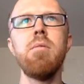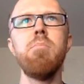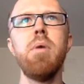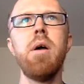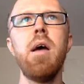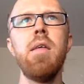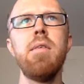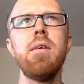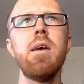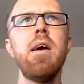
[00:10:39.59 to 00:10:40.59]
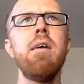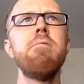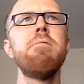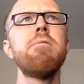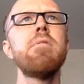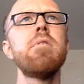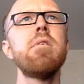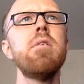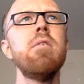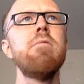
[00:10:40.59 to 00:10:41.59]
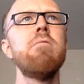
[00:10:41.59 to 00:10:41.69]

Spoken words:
but I think I have enough of